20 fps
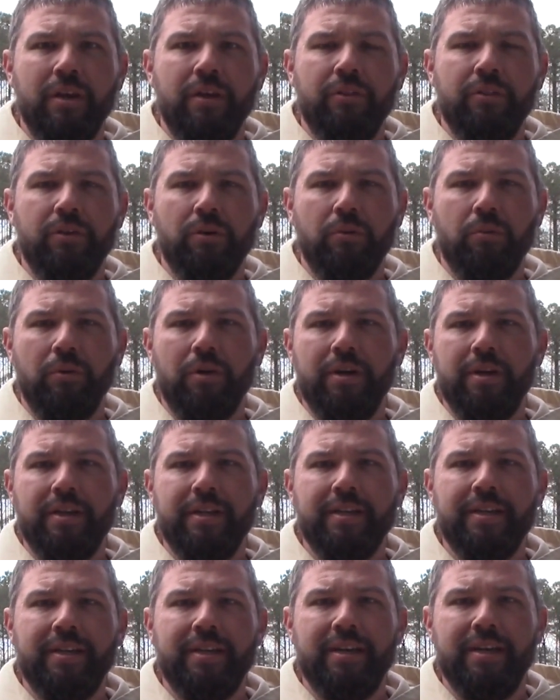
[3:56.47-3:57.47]
The
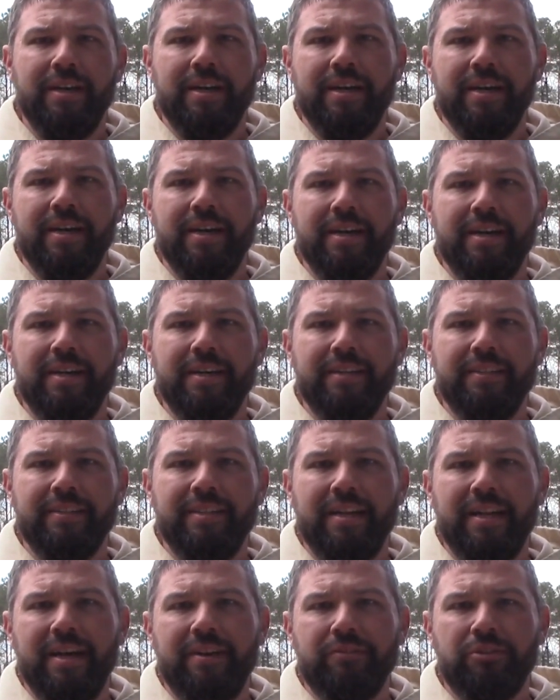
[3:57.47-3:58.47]
one
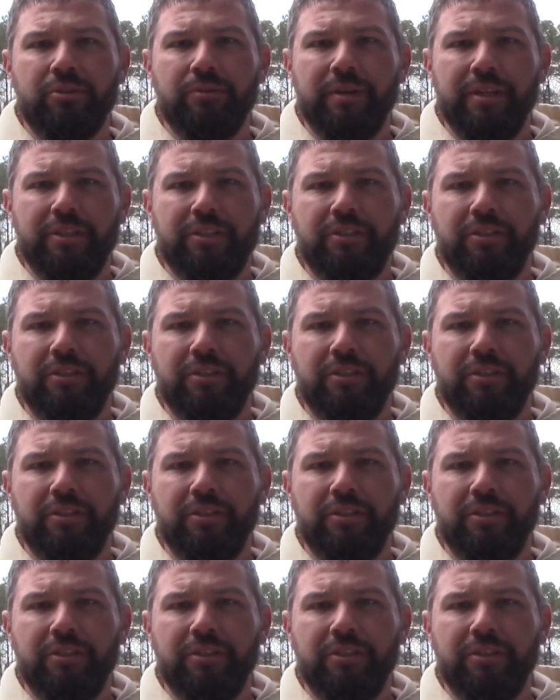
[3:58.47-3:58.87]
that I've switched